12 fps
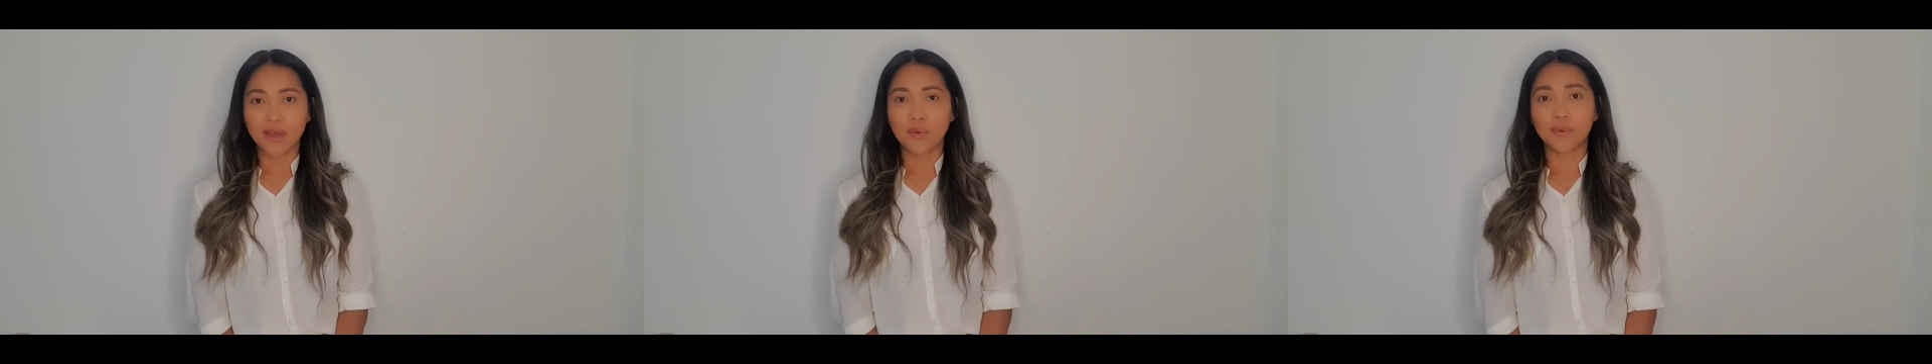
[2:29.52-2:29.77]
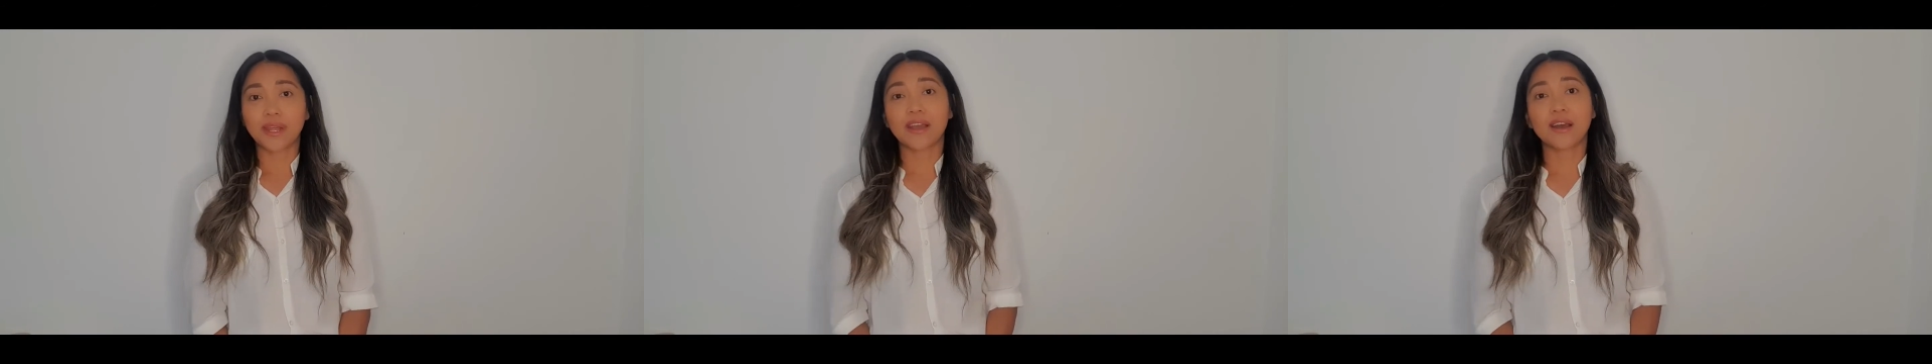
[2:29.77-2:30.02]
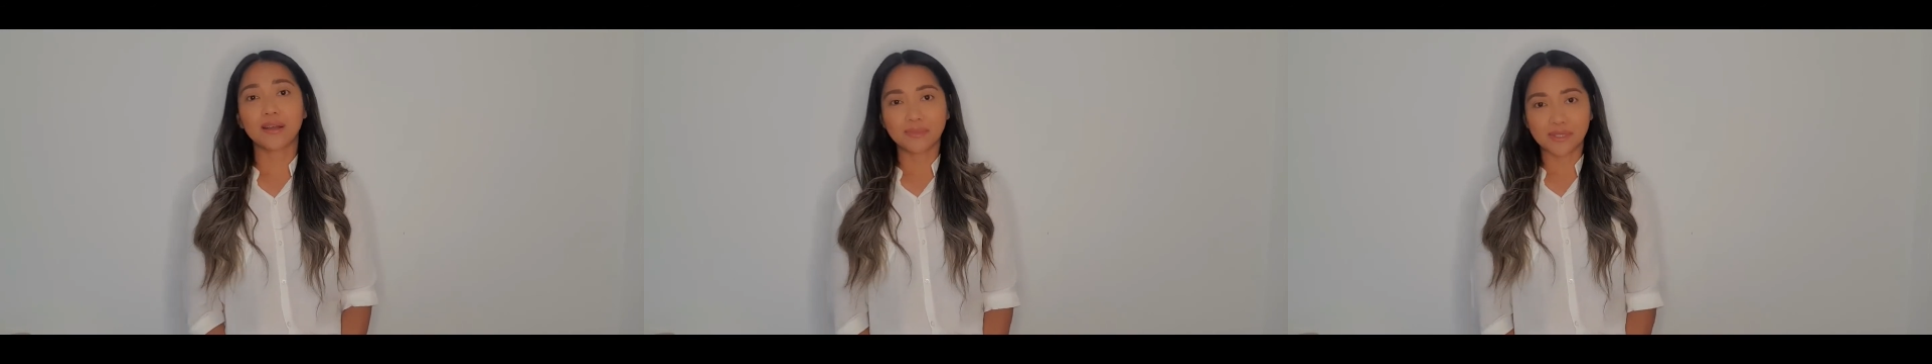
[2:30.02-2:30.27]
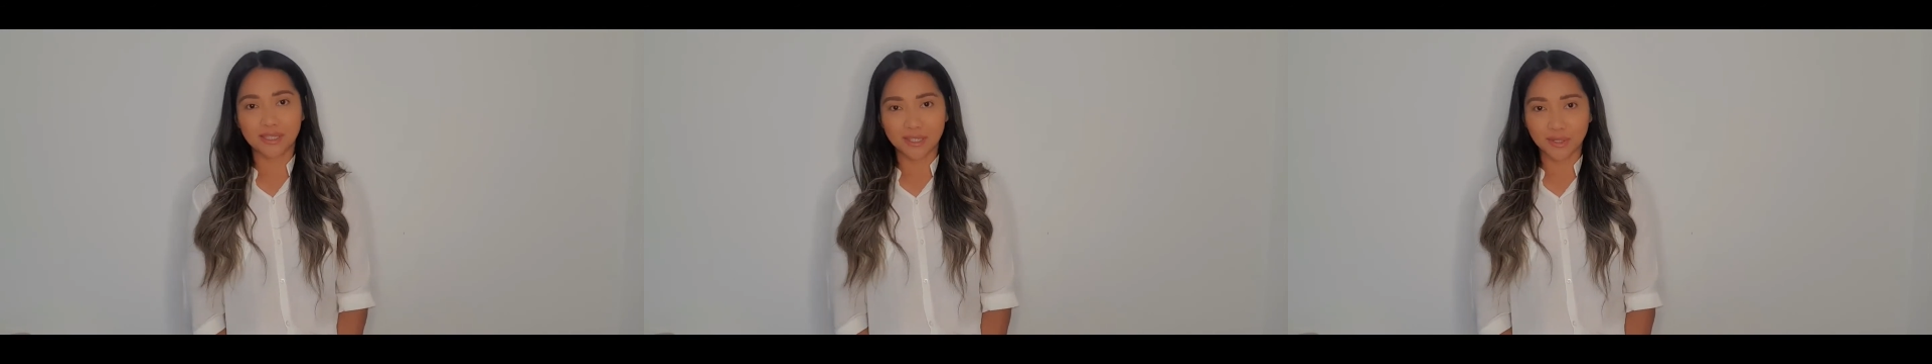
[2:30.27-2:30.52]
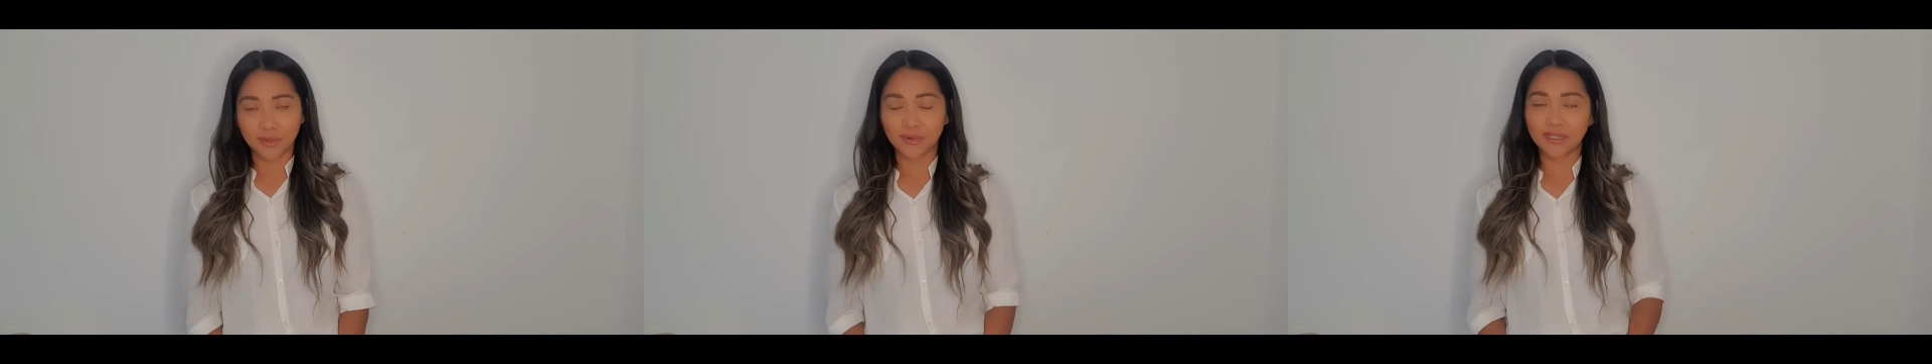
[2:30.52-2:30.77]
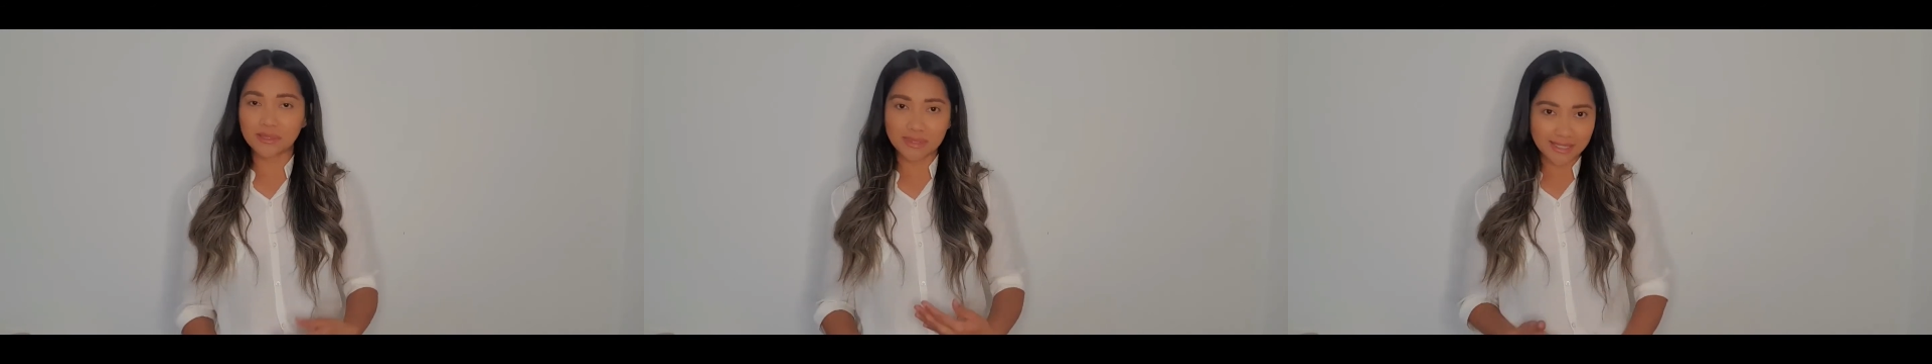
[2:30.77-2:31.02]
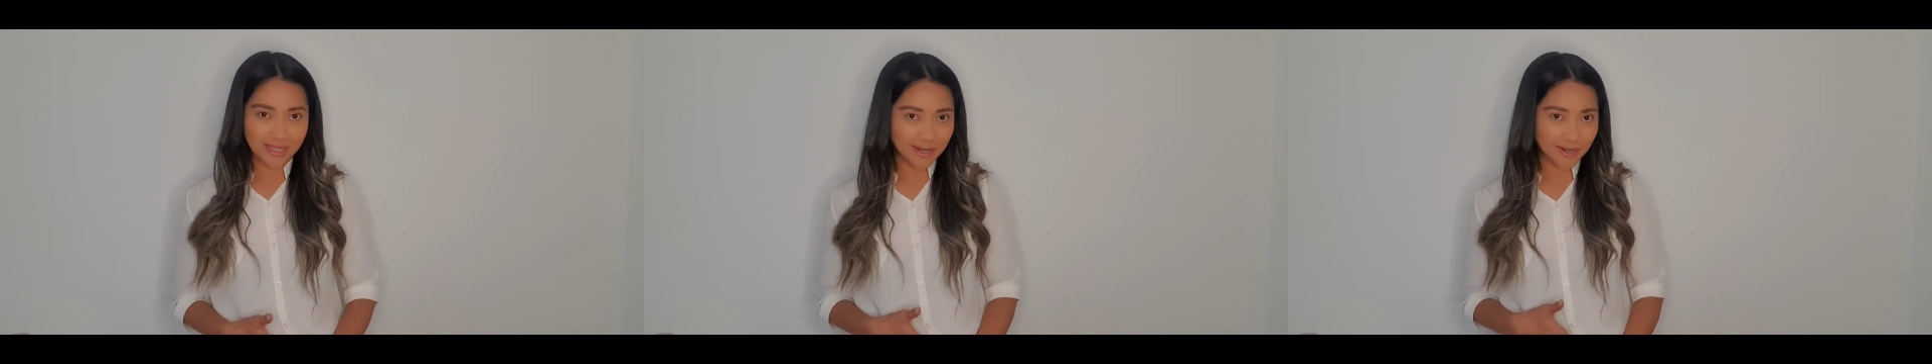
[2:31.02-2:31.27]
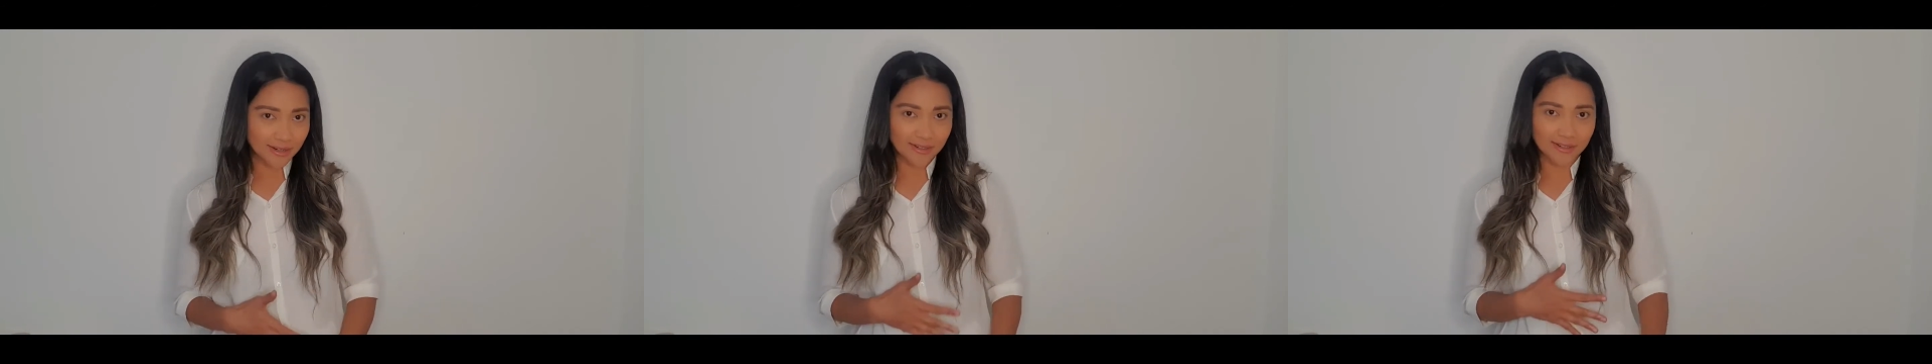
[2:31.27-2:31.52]
when it comes to Christmas
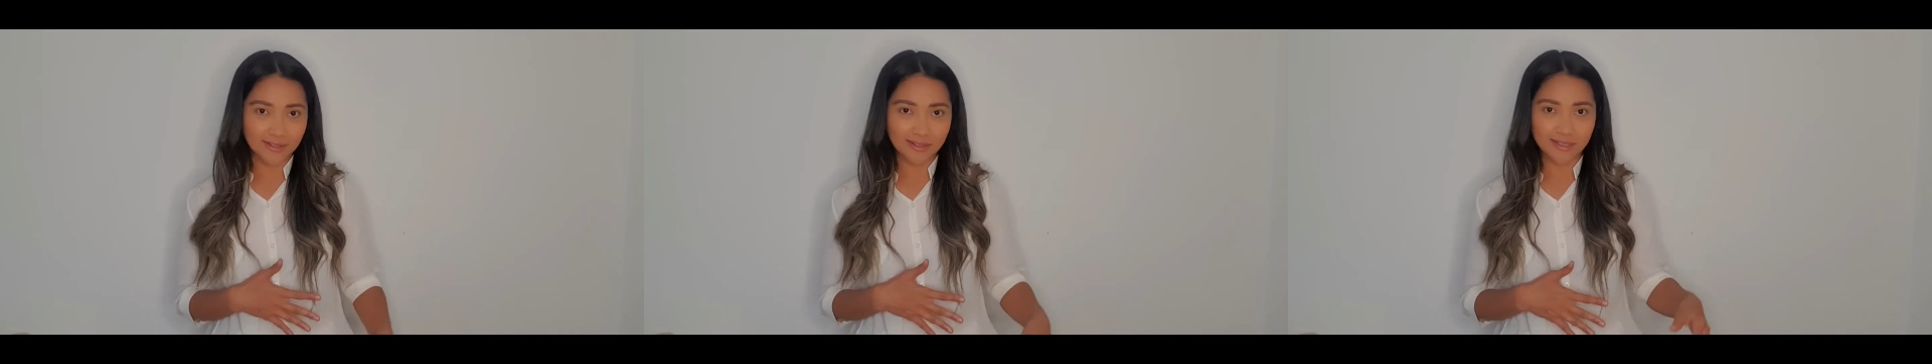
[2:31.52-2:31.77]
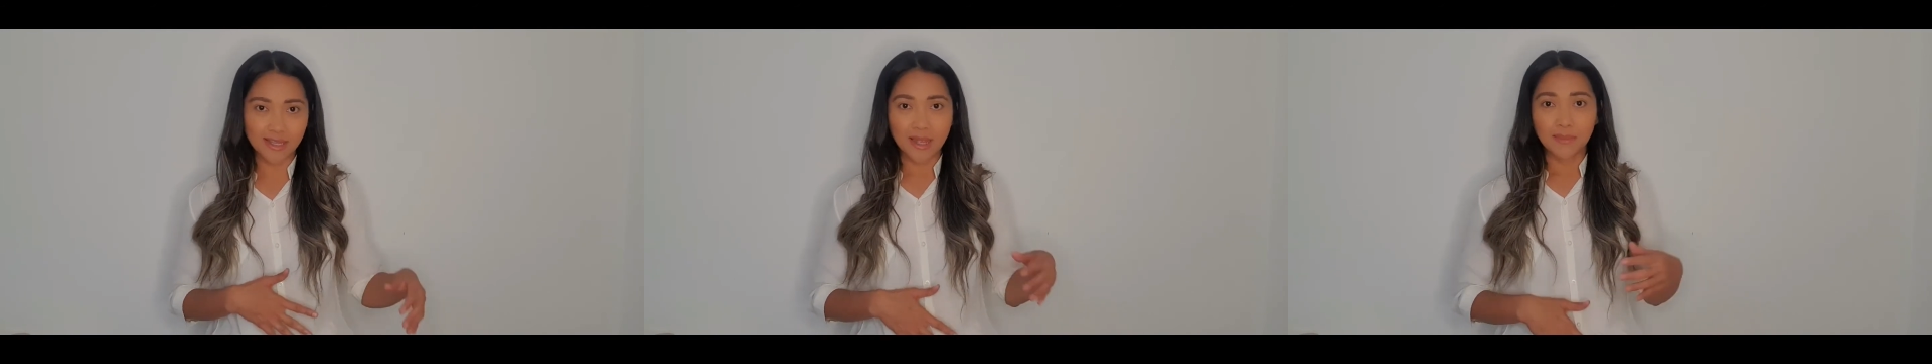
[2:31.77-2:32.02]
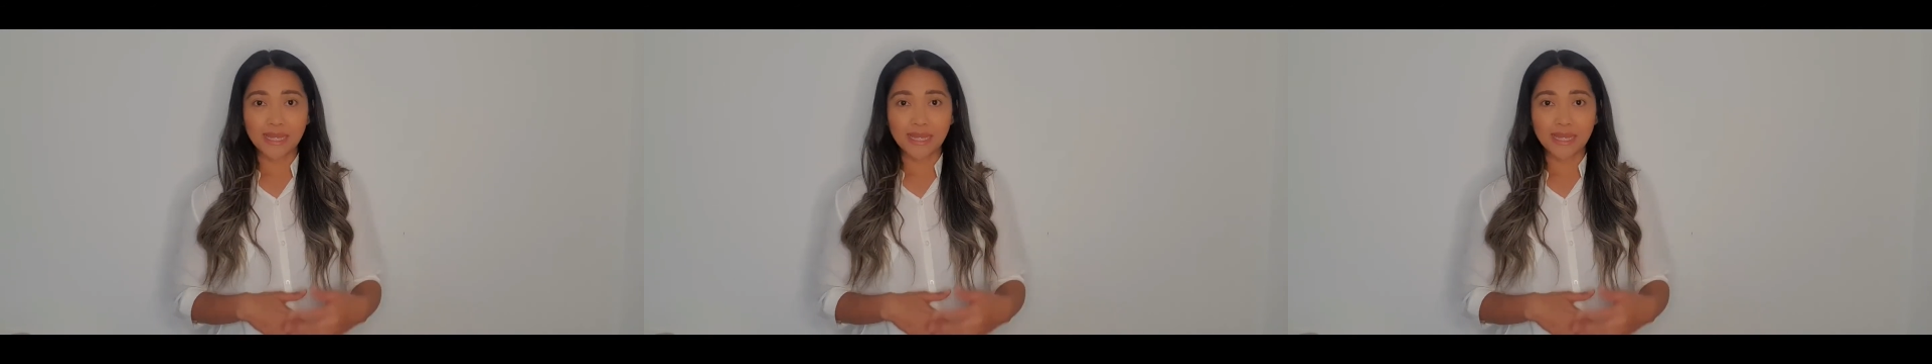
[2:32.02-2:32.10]
decors,